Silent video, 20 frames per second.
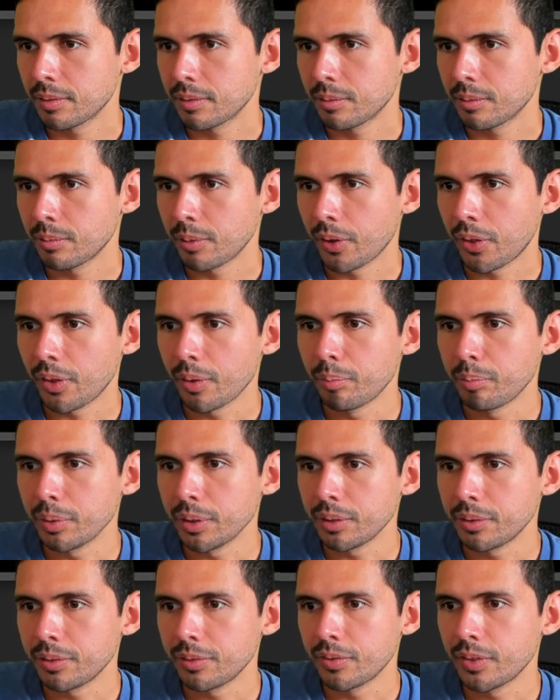with the
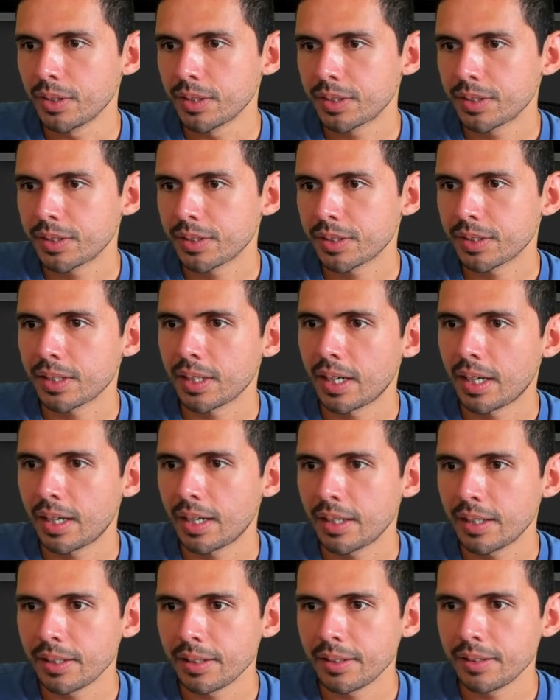blue of the
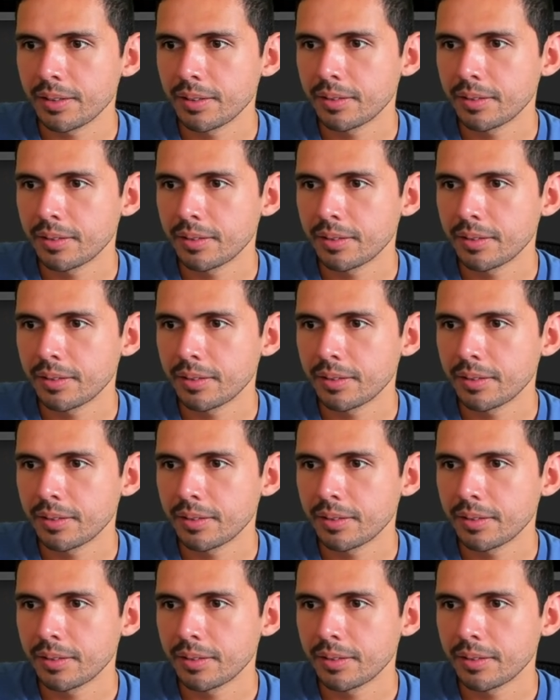sky.